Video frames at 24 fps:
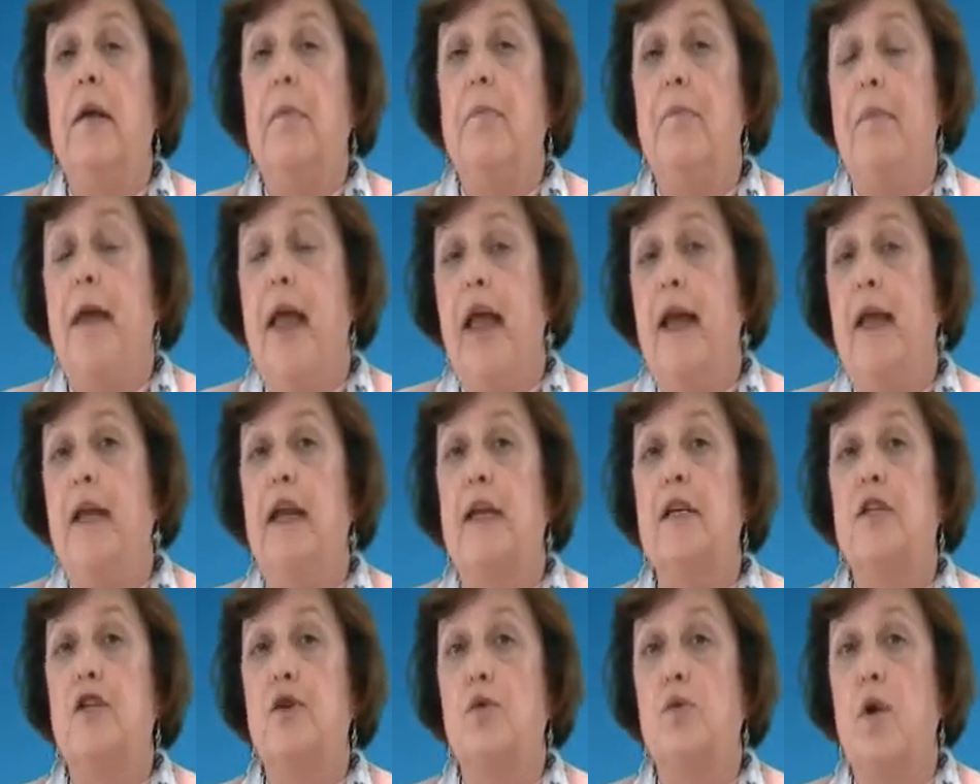made
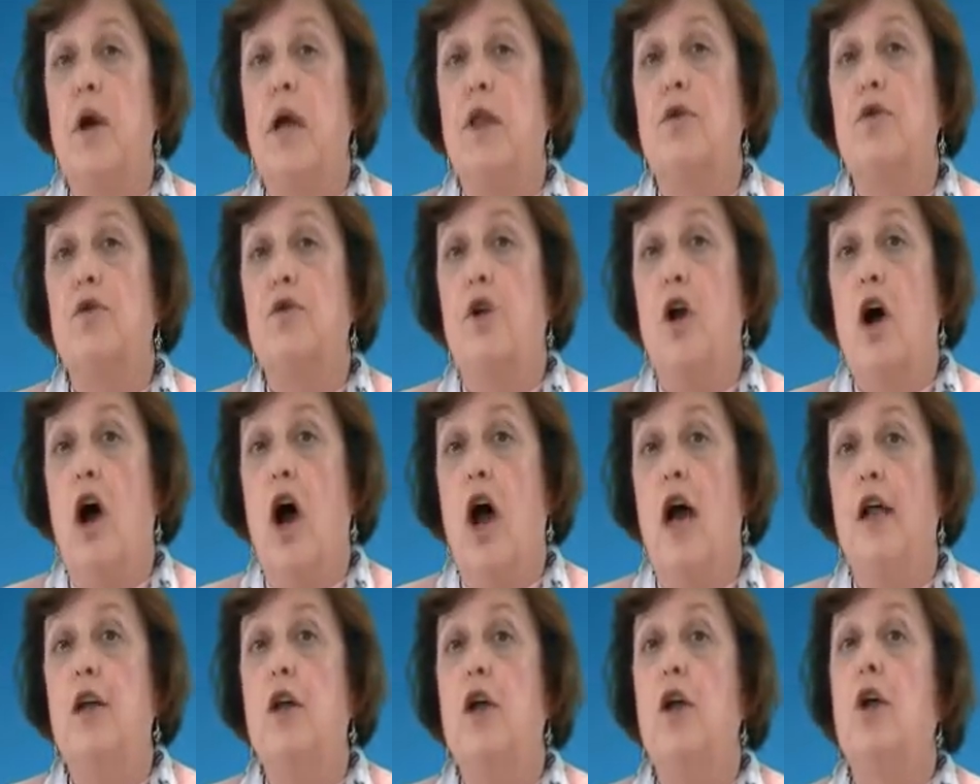as to whether or
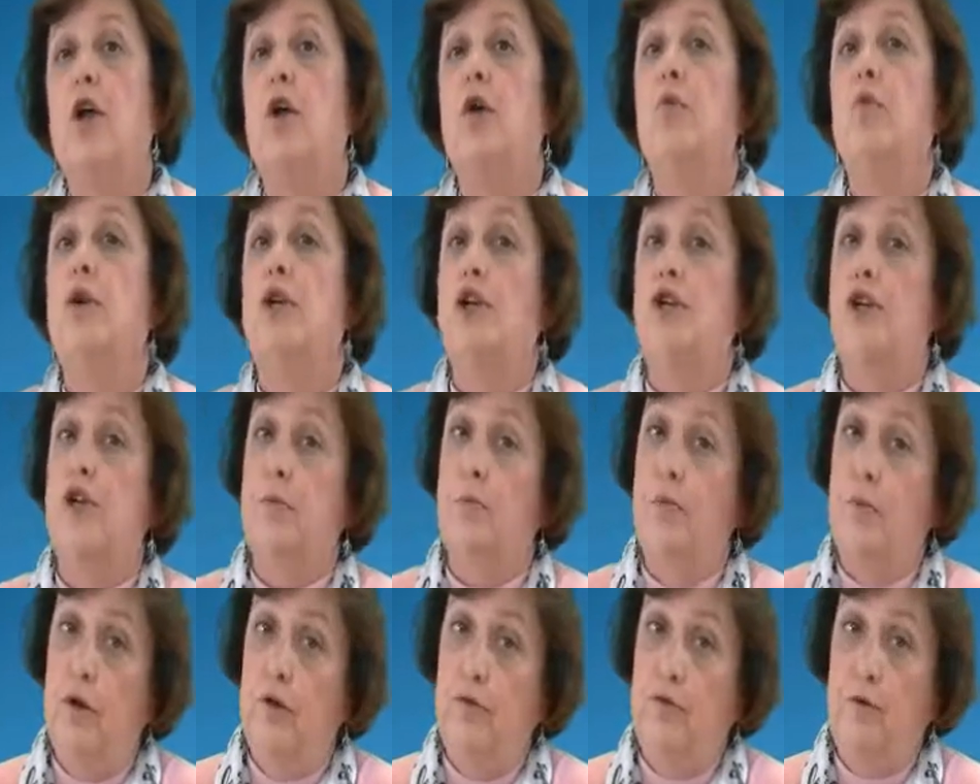not we should
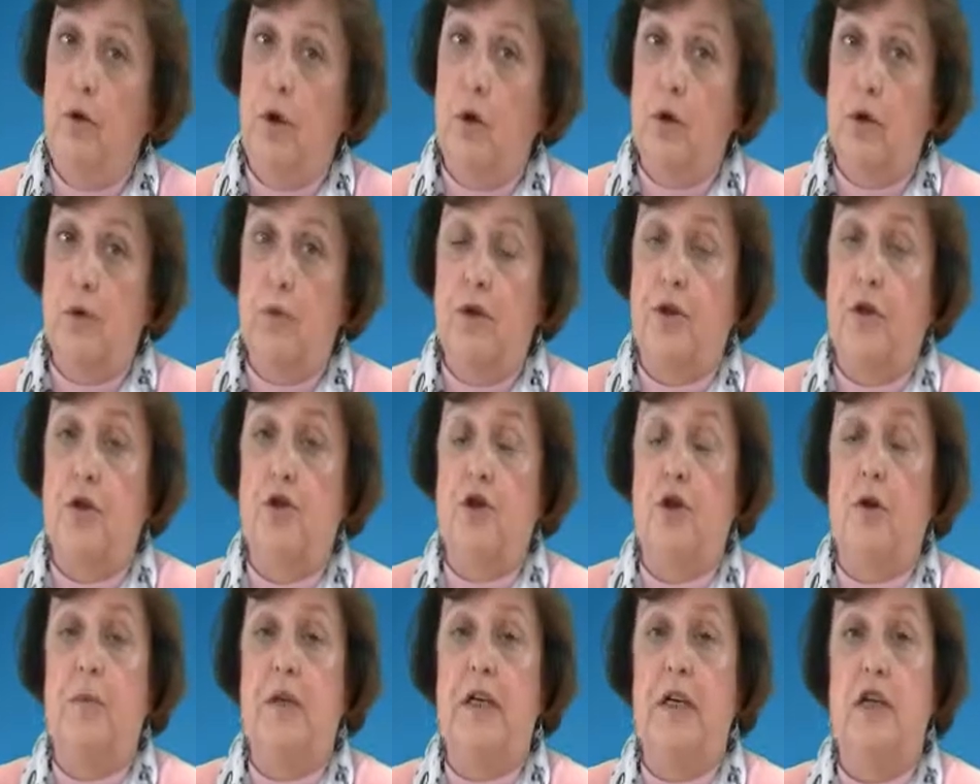move forward with the
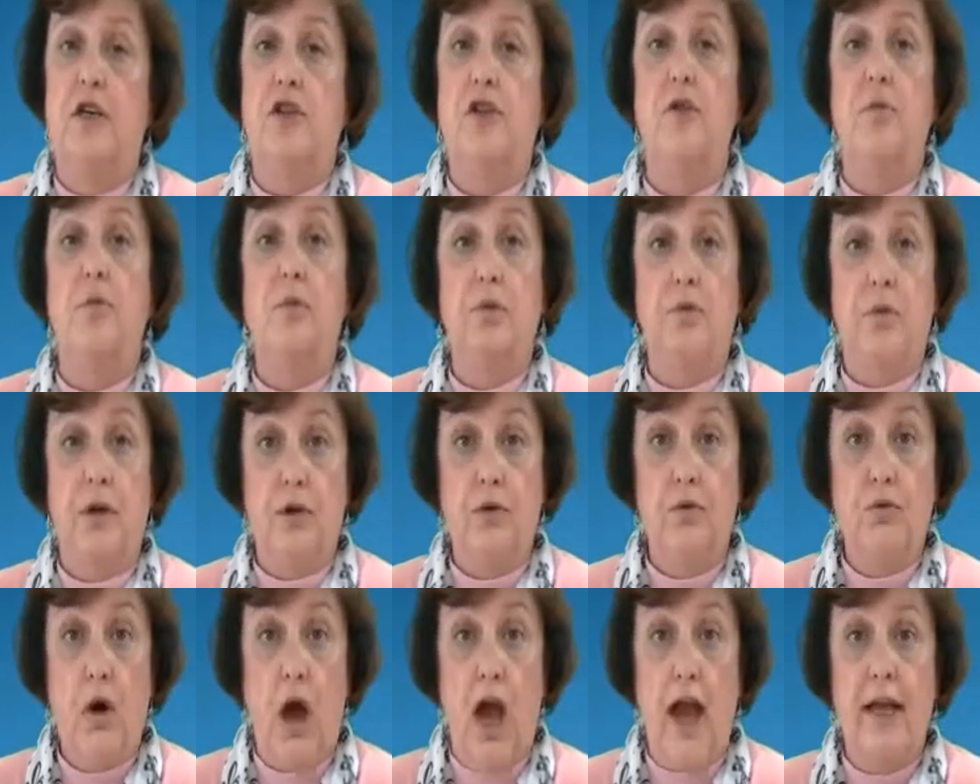termination of
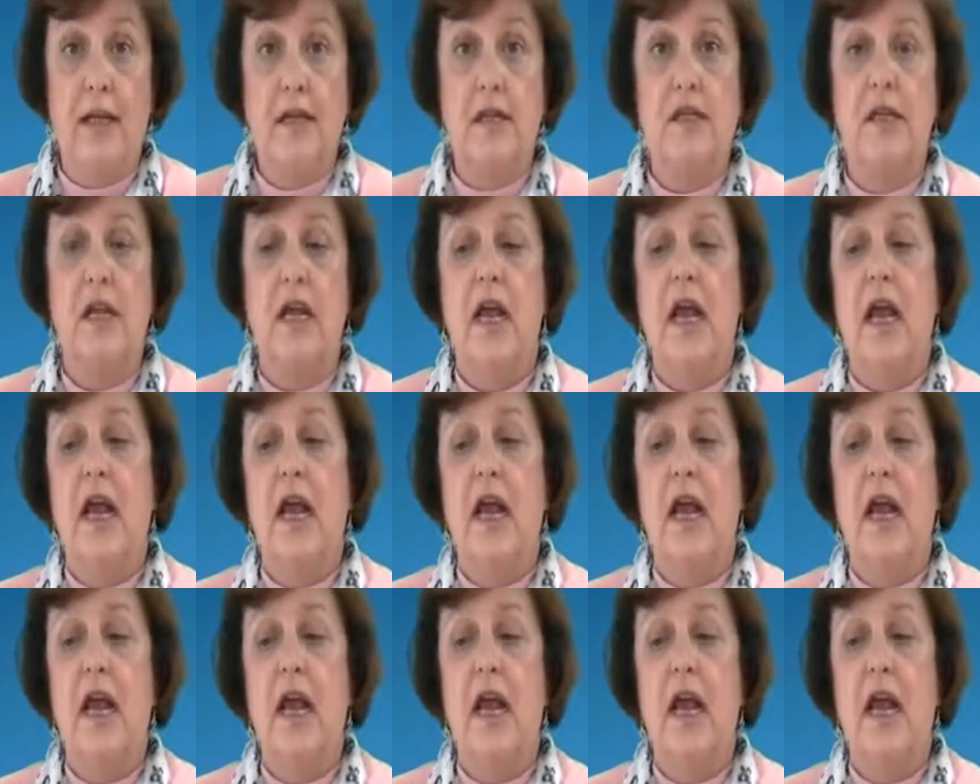parental rights